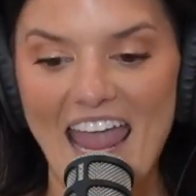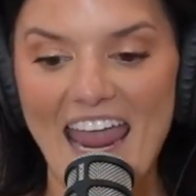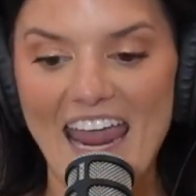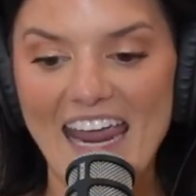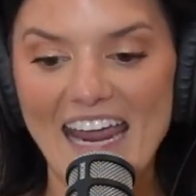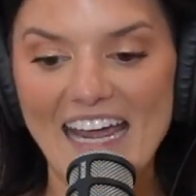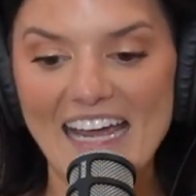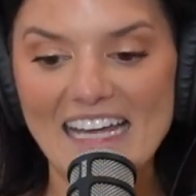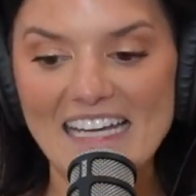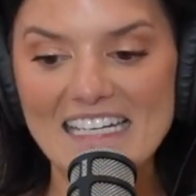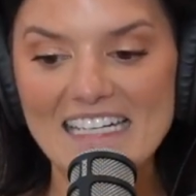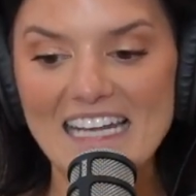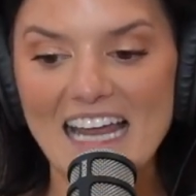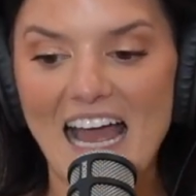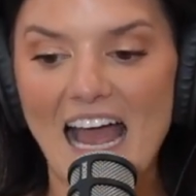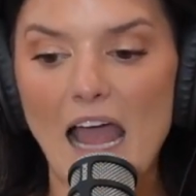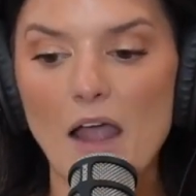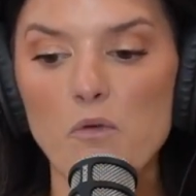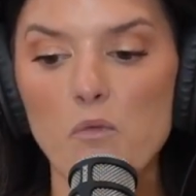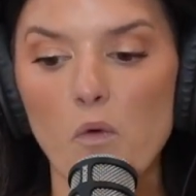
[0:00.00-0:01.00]
And
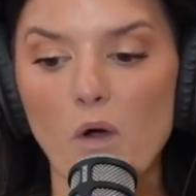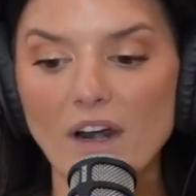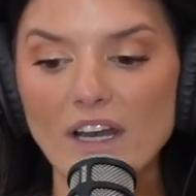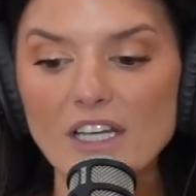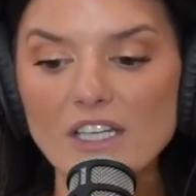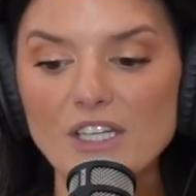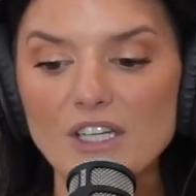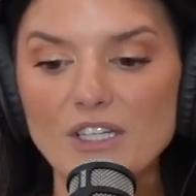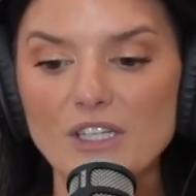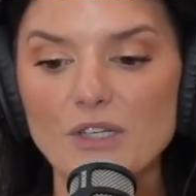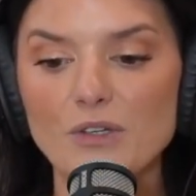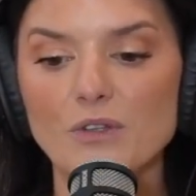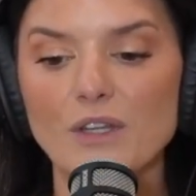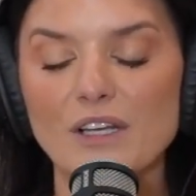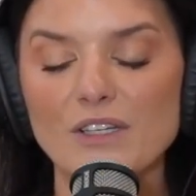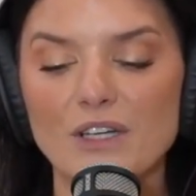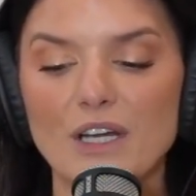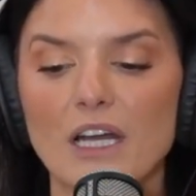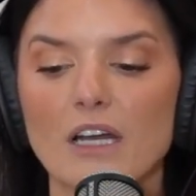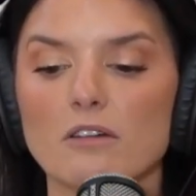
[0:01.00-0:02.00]
I wanted to do
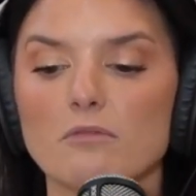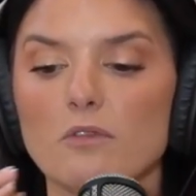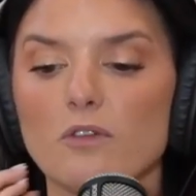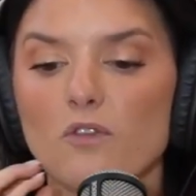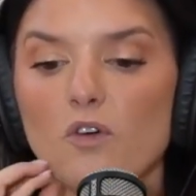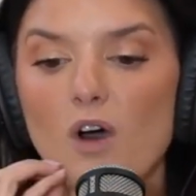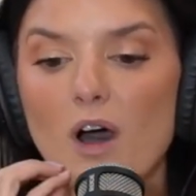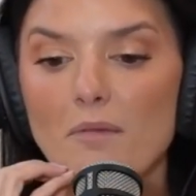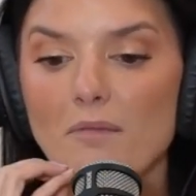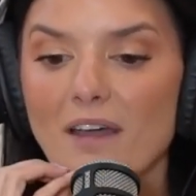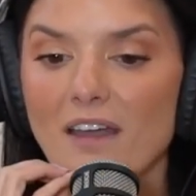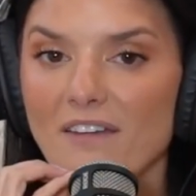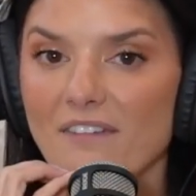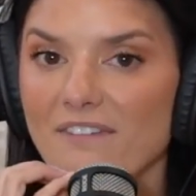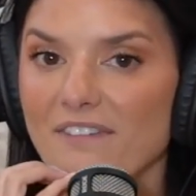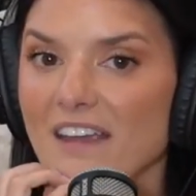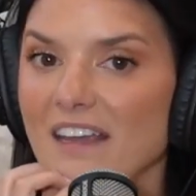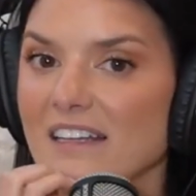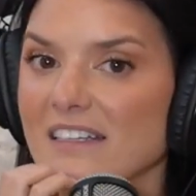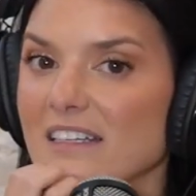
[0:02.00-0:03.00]
laser hair removal on my
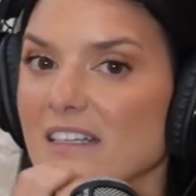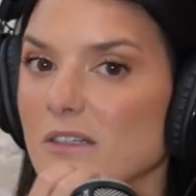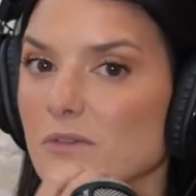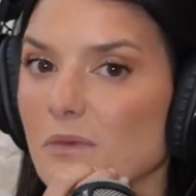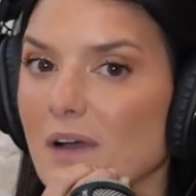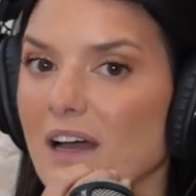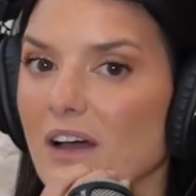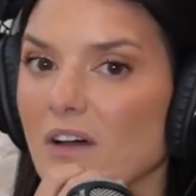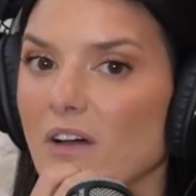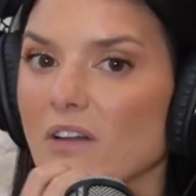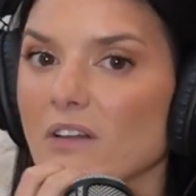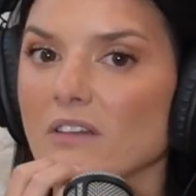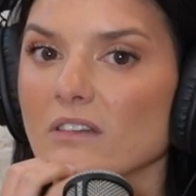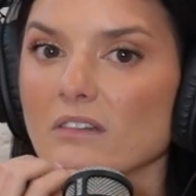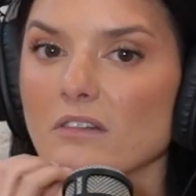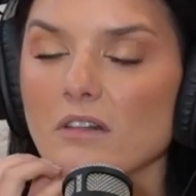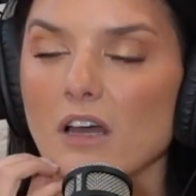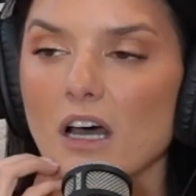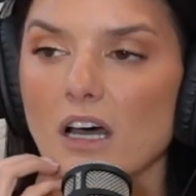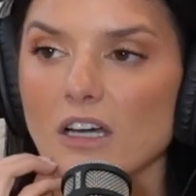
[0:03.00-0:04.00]
face as well,
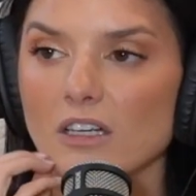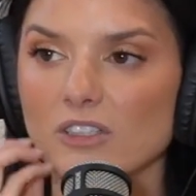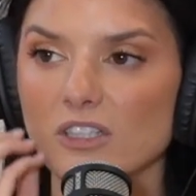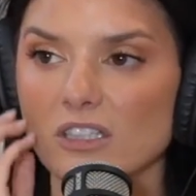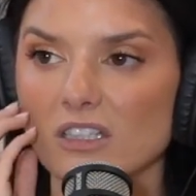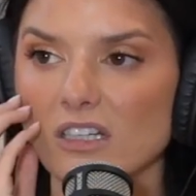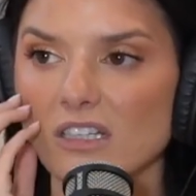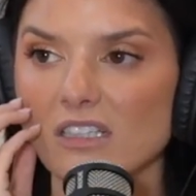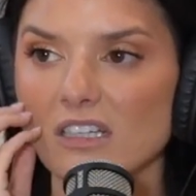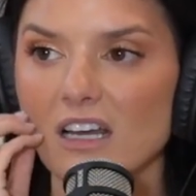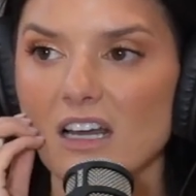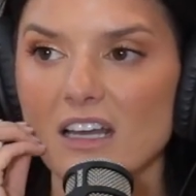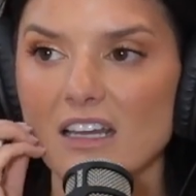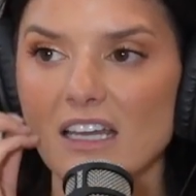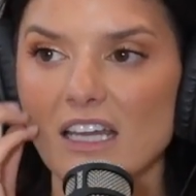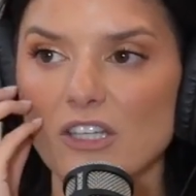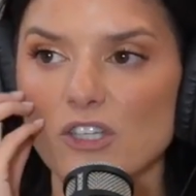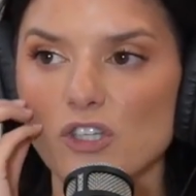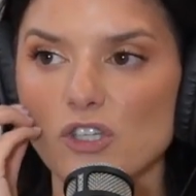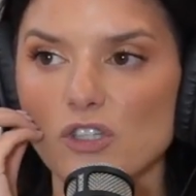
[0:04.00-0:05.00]
just because
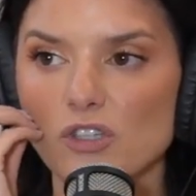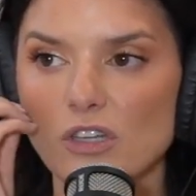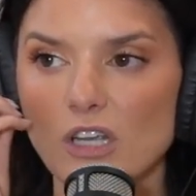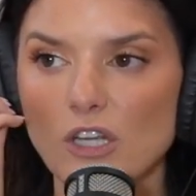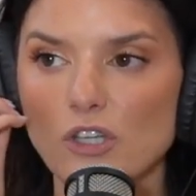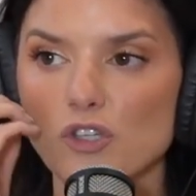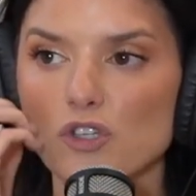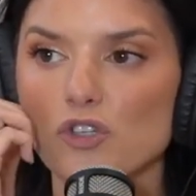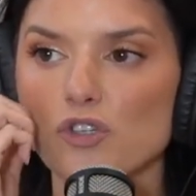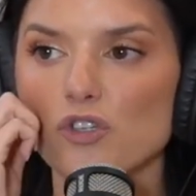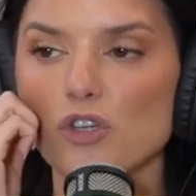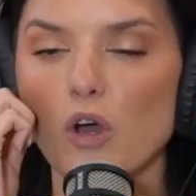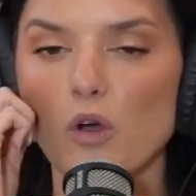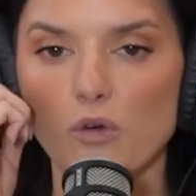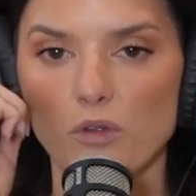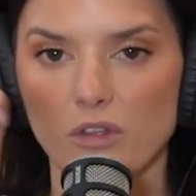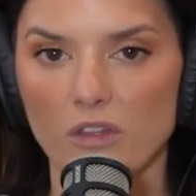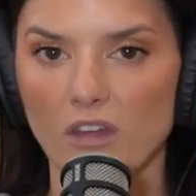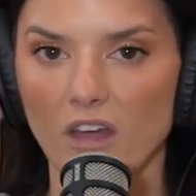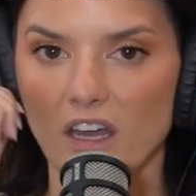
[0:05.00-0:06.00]
it's
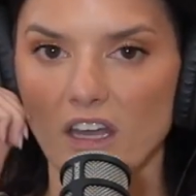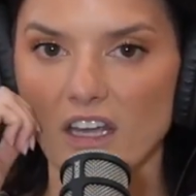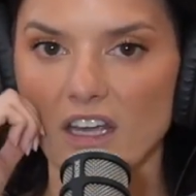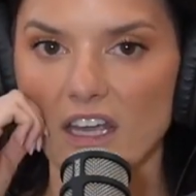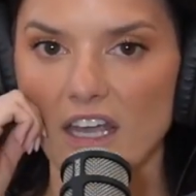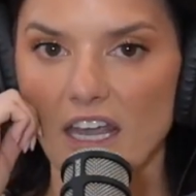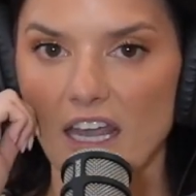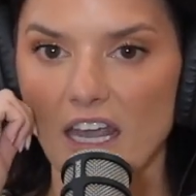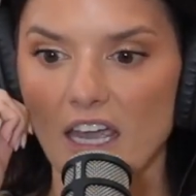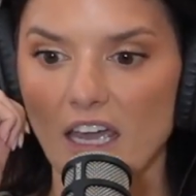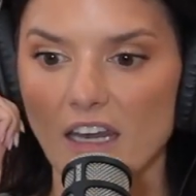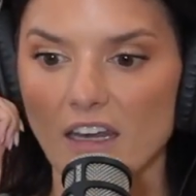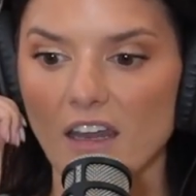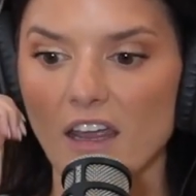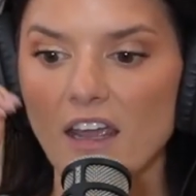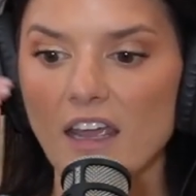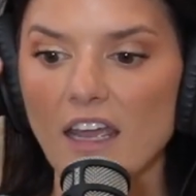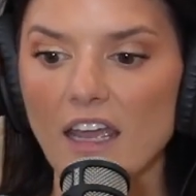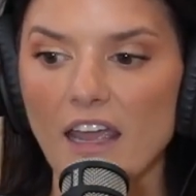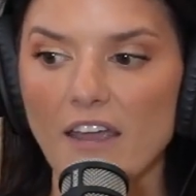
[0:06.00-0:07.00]
so thick. And
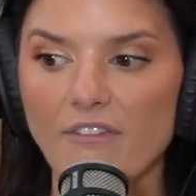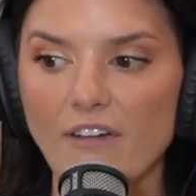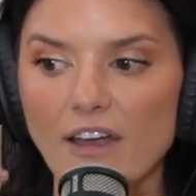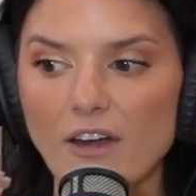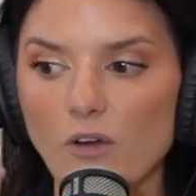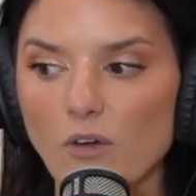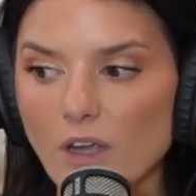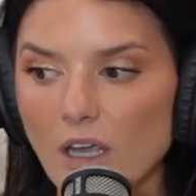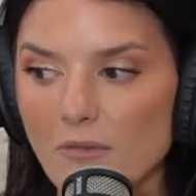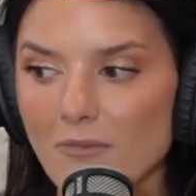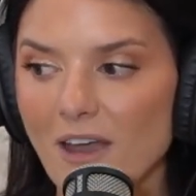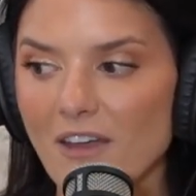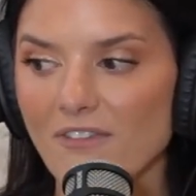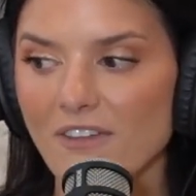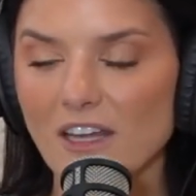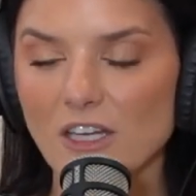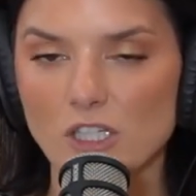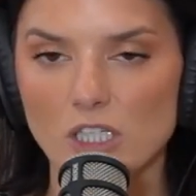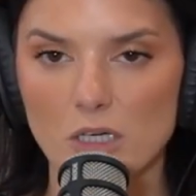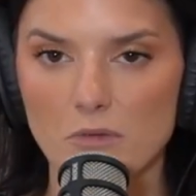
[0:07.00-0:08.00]
if I don't get my
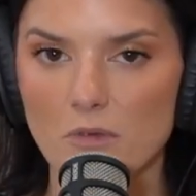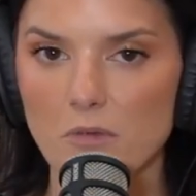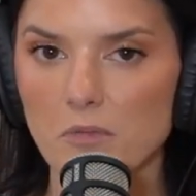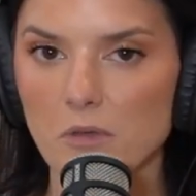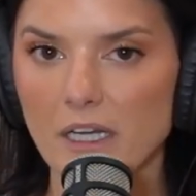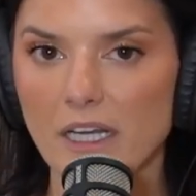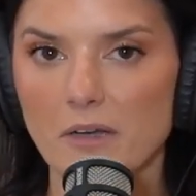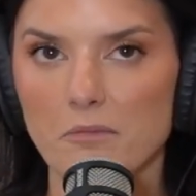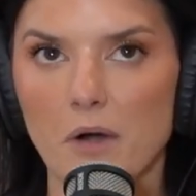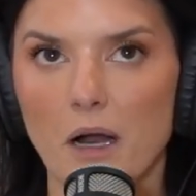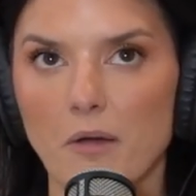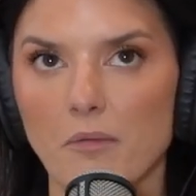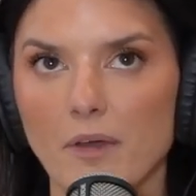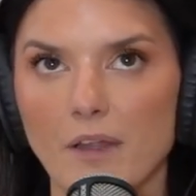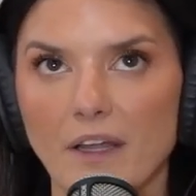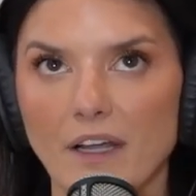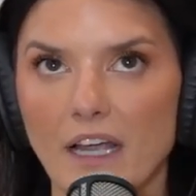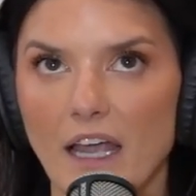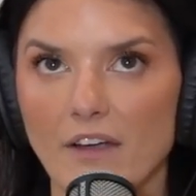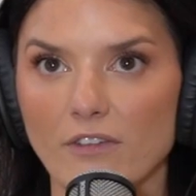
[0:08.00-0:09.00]
face dermaplane probably
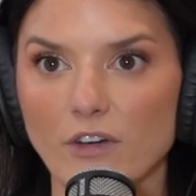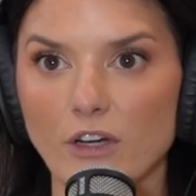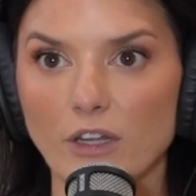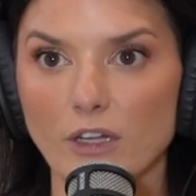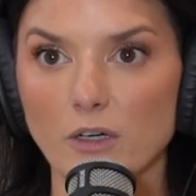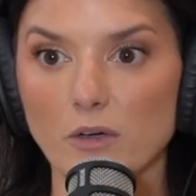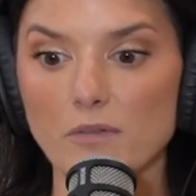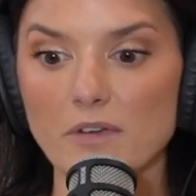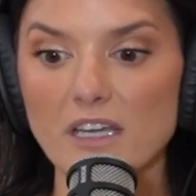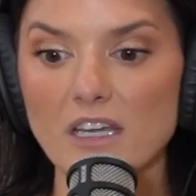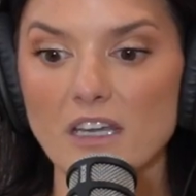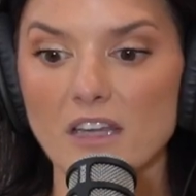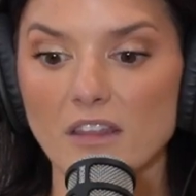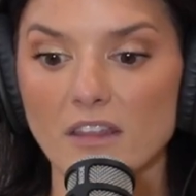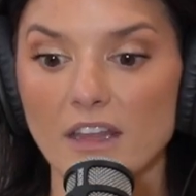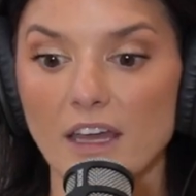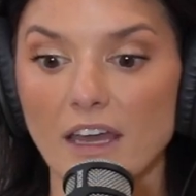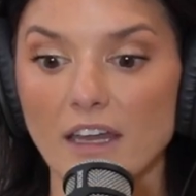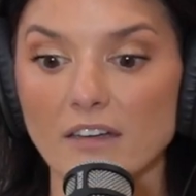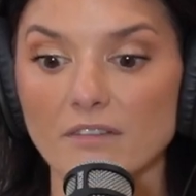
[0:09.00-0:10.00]
like every other week,
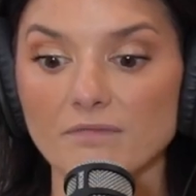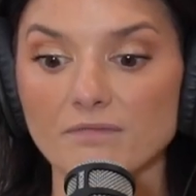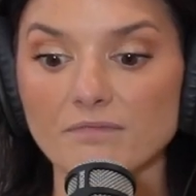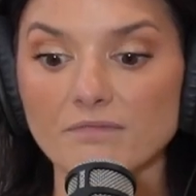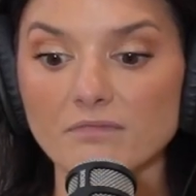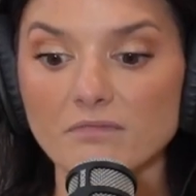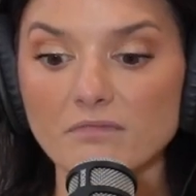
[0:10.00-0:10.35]
then